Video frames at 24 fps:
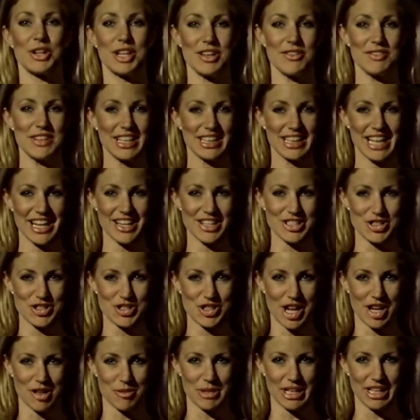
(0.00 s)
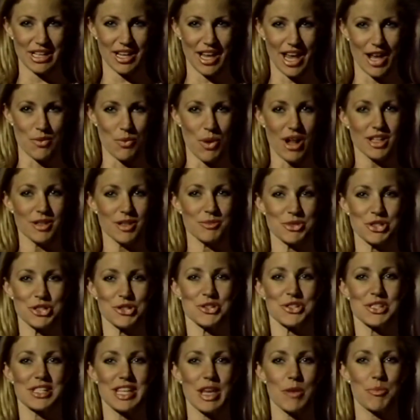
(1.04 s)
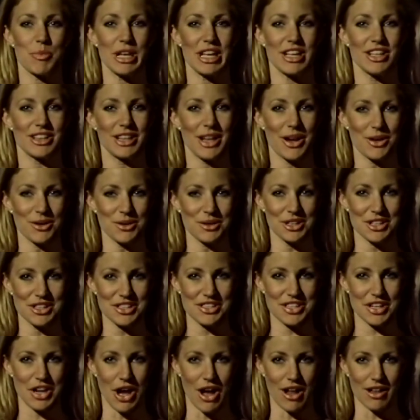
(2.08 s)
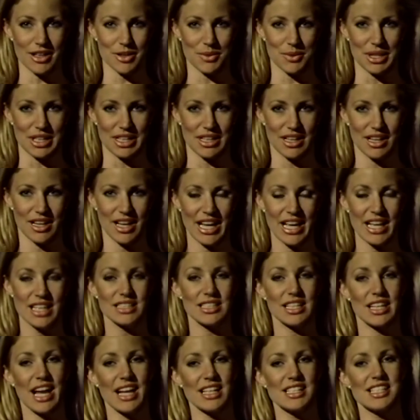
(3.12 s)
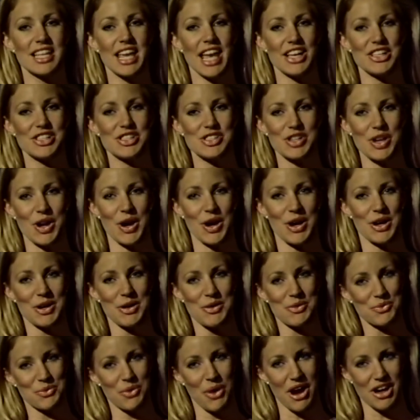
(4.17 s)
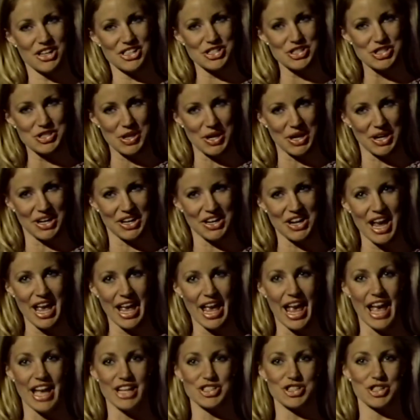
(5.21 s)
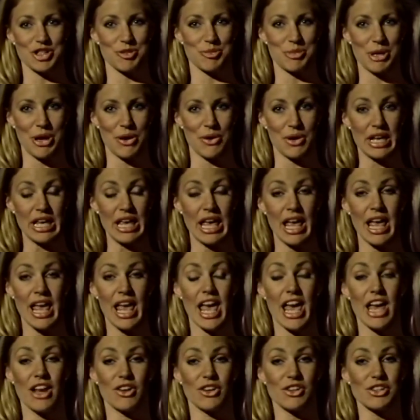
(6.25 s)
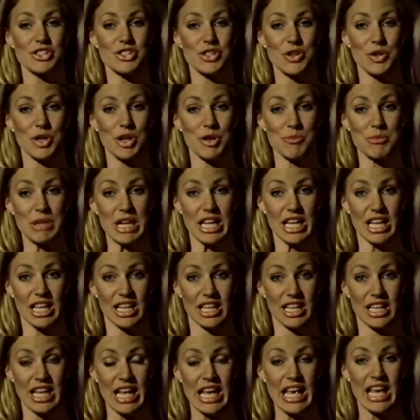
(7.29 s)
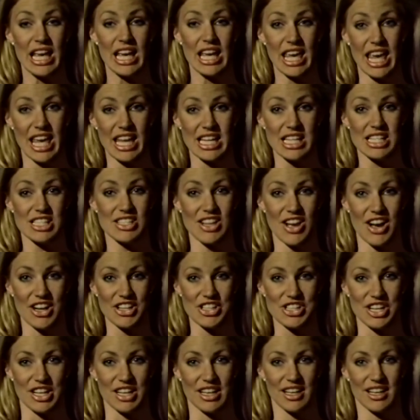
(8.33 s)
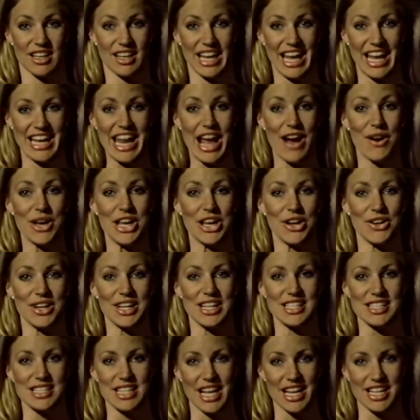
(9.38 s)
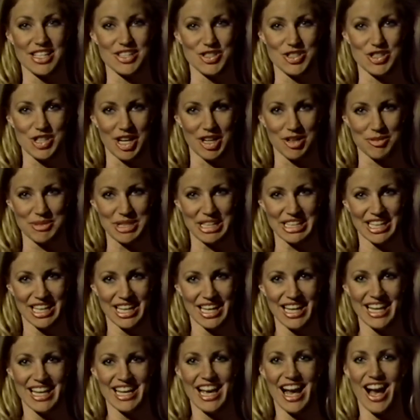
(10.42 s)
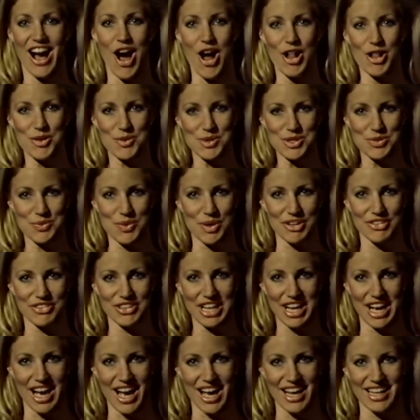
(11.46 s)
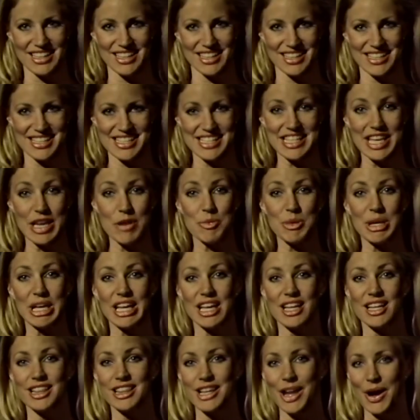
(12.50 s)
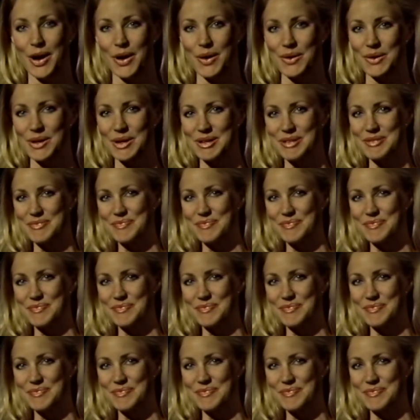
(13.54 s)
evening, ladies and gentlemen, and welcome to Skip E. Lowe Looks at Hollywood. Tonight's guests are rock star Angela Bowie and also comedian Kenny Sacha. And now here he is, ladies and gentlemen, Hollywood's one-of-a-kind, Skip E. Lowe.